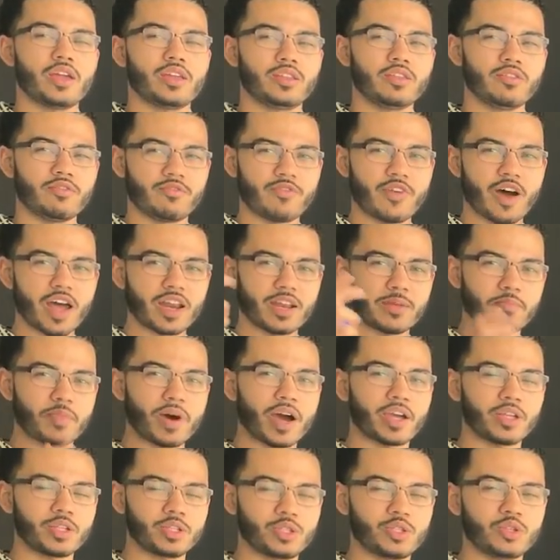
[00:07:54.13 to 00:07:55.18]
divided
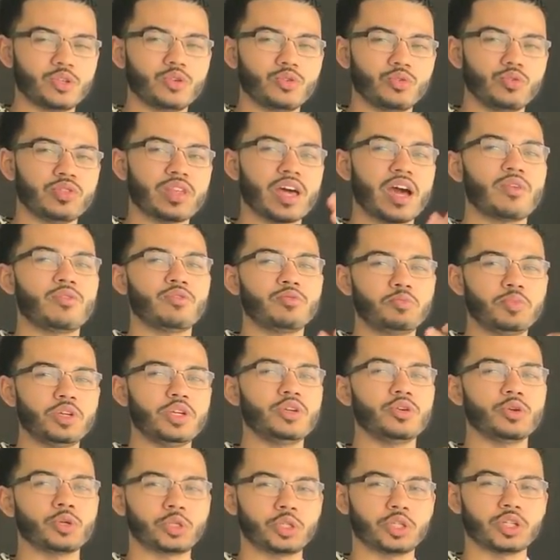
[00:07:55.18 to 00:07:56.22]
by two, that would be
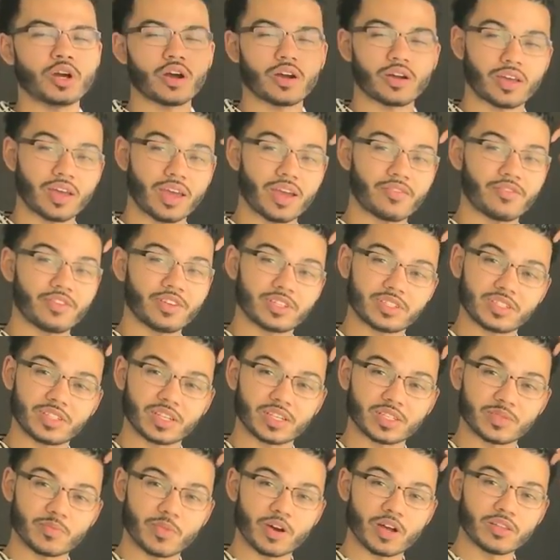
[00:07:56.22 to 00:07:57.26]
your chunk every
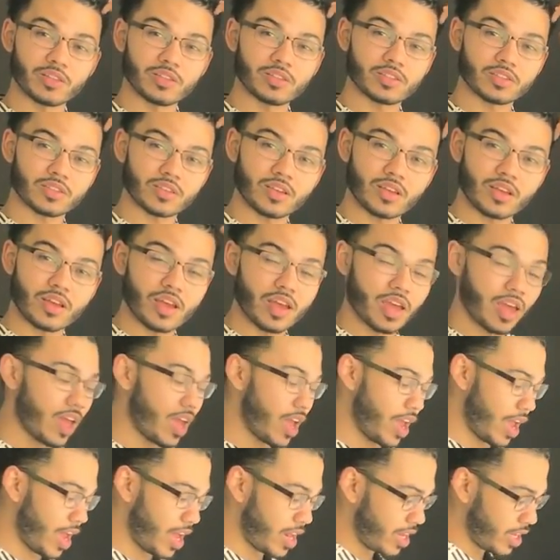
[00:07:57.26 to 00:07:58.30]
six months.
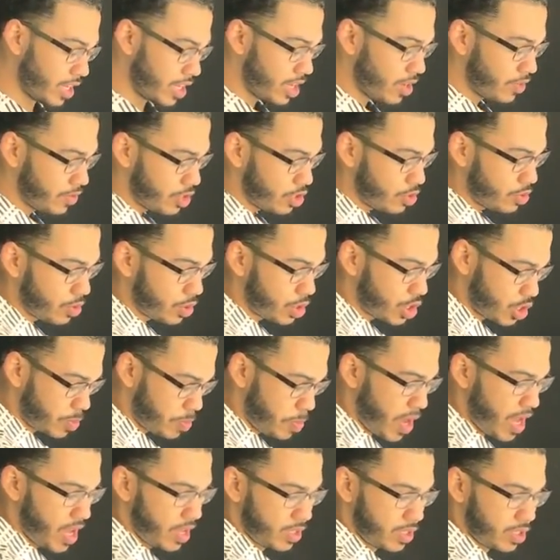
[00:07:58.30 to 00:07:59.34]
And it gives you a
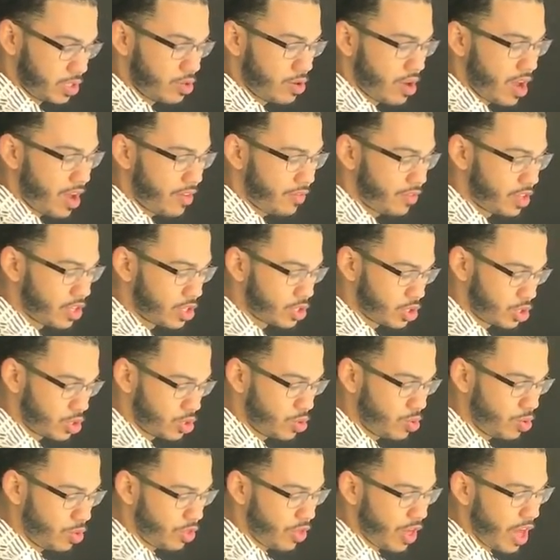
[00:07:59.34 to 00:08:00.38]
space. You have this
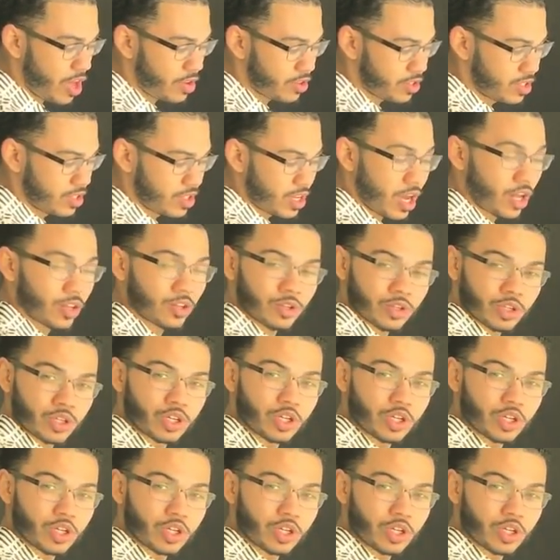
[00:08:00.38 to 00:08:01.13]
$2,000